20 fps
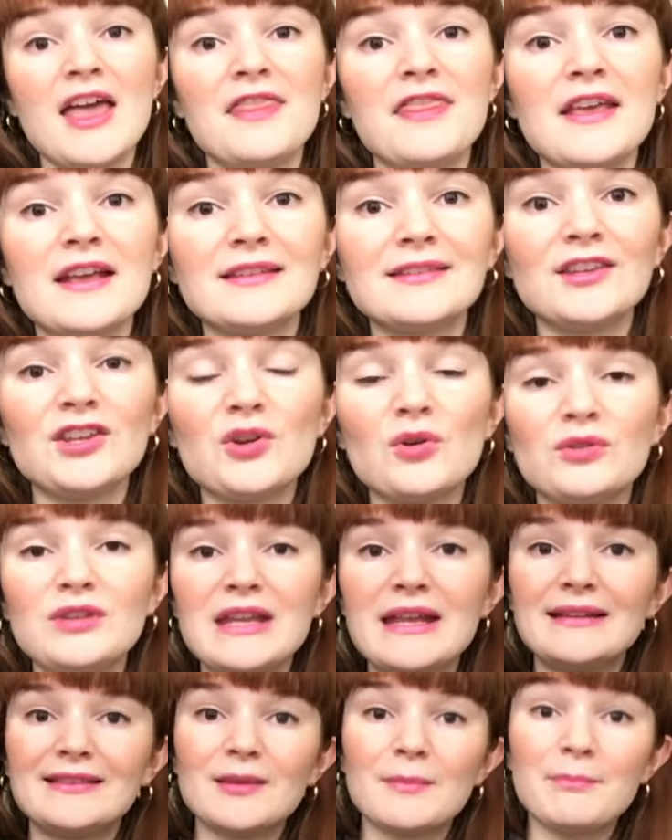Things that you'll
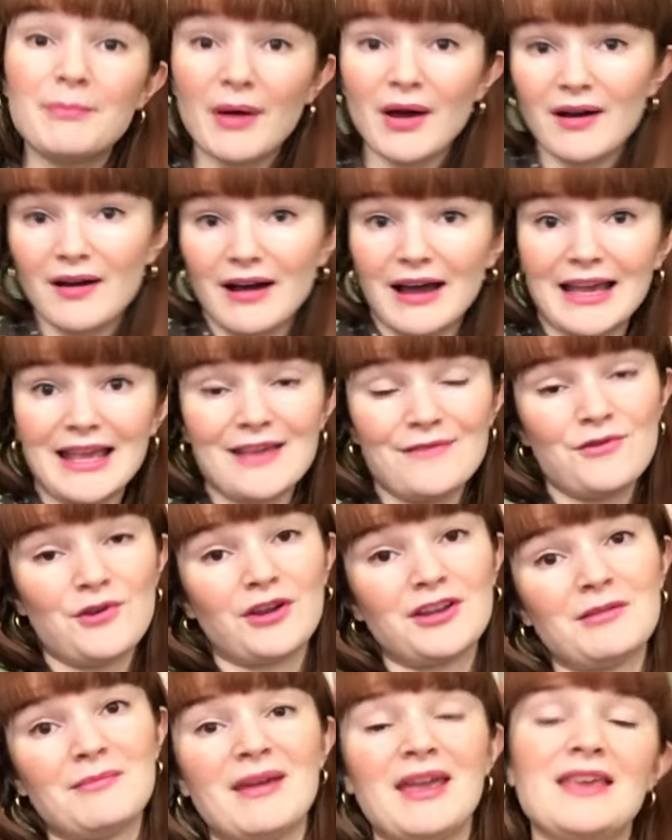need to buy if you're
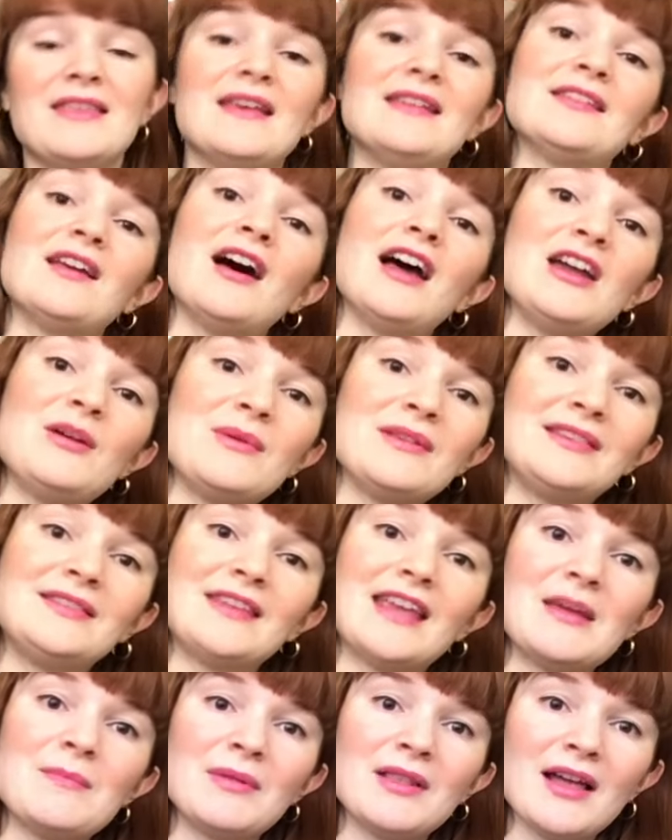going to make this, I would
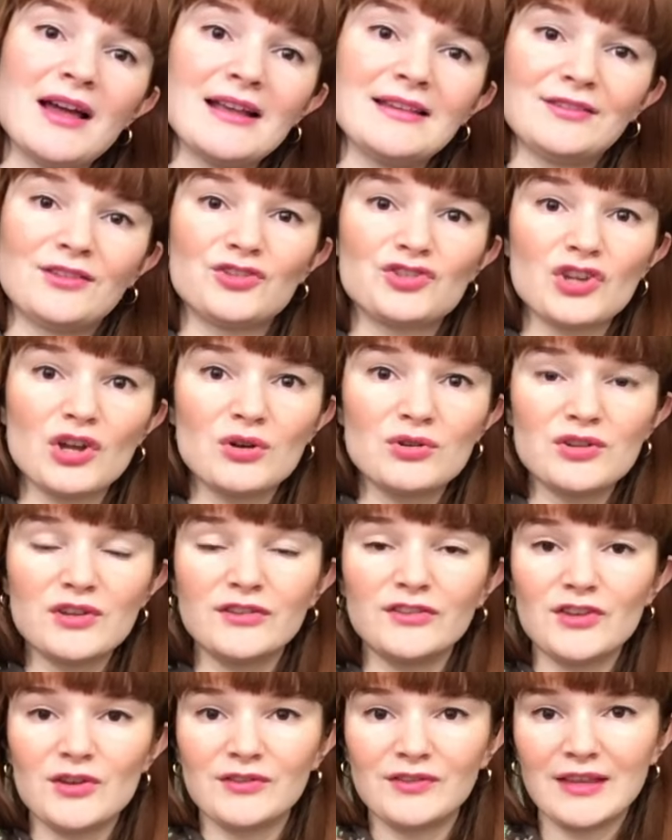stabilize the
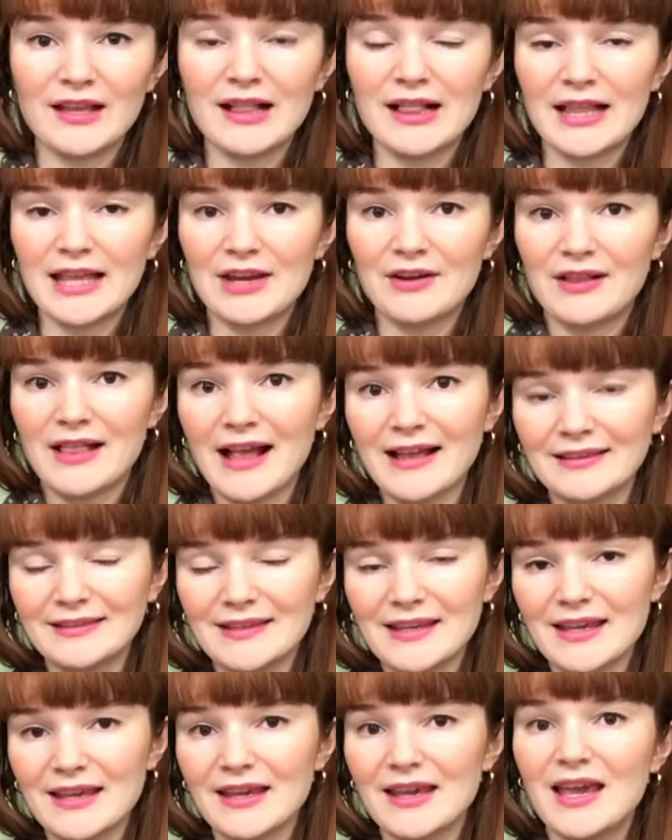shoulders using clear
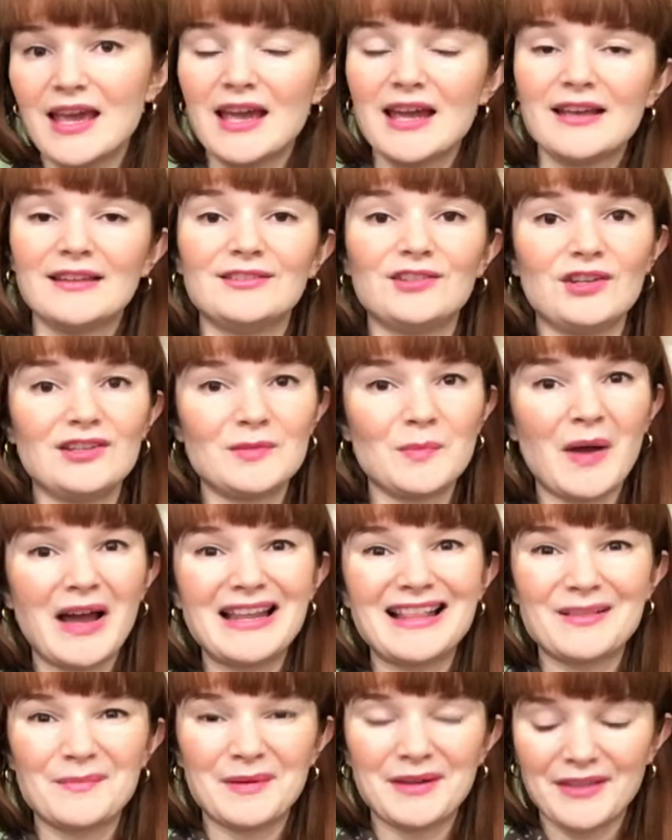elastic. So you need to buy
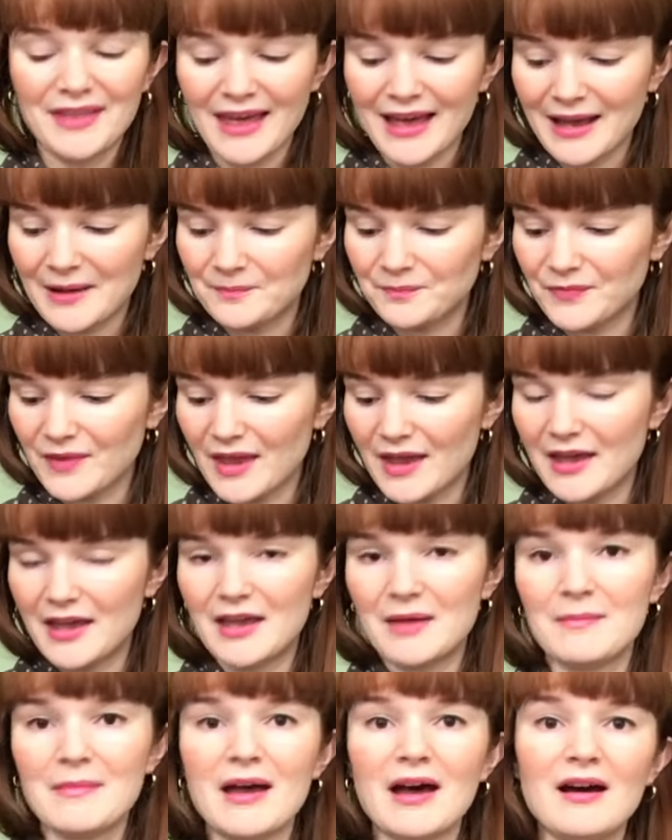a little bit of that.
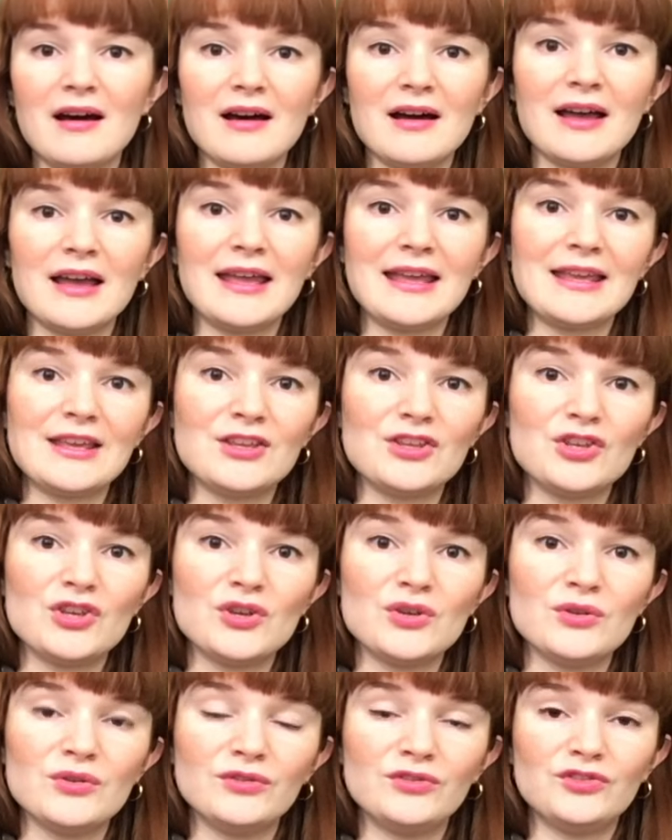I
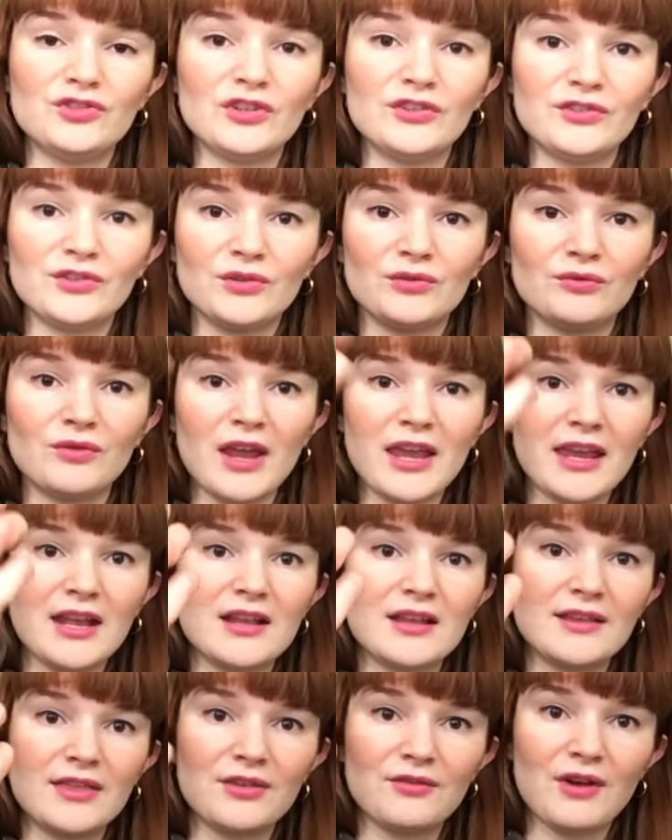use just
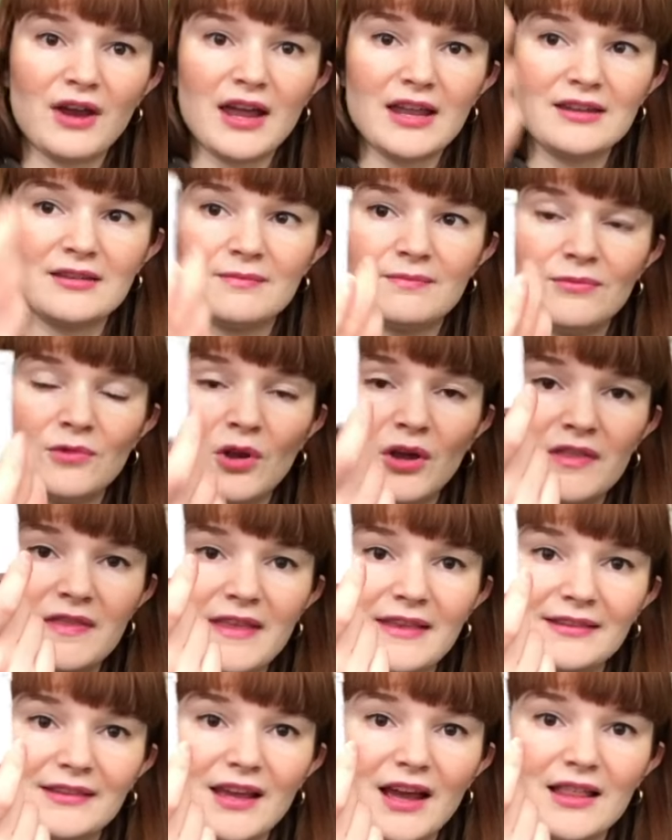regular thread, not in
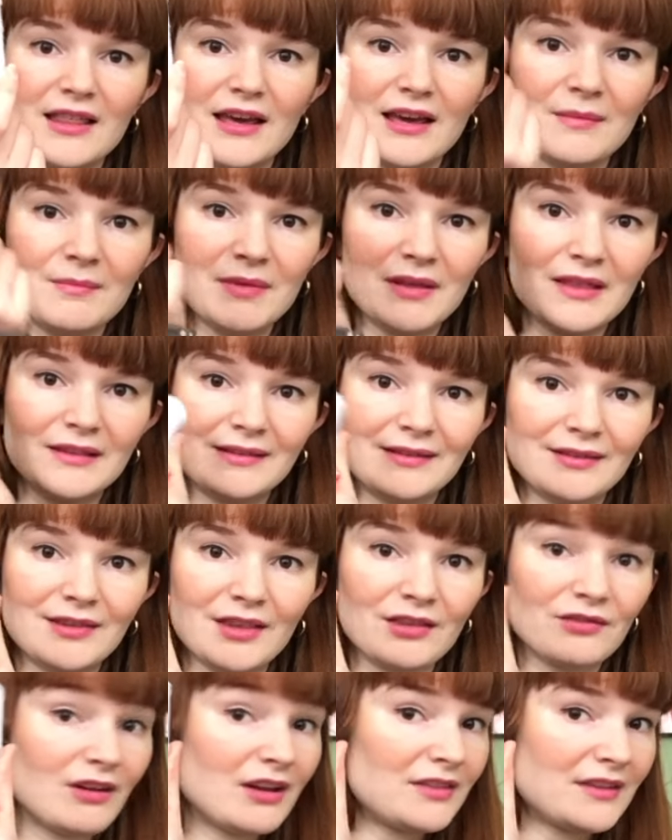this colour, but this is
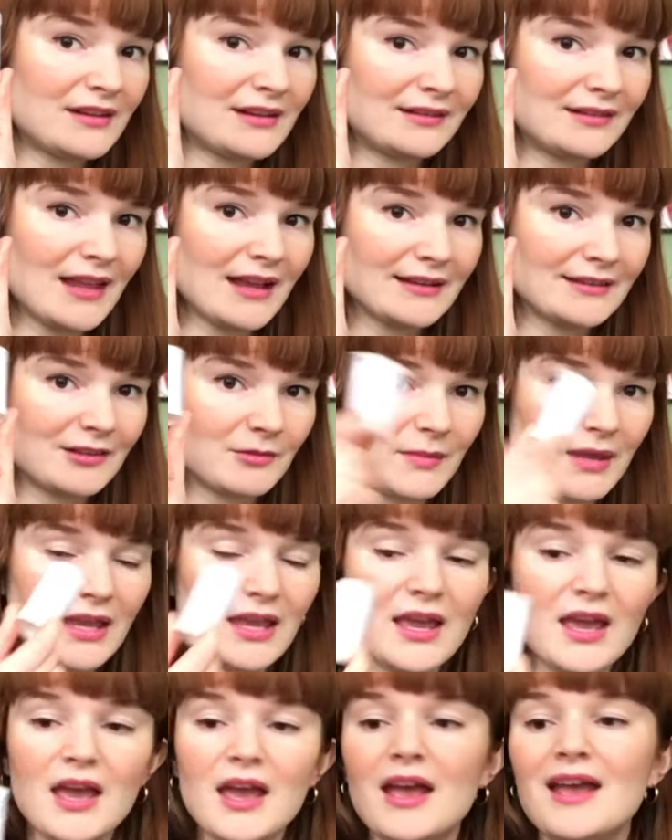the thread that is next to me.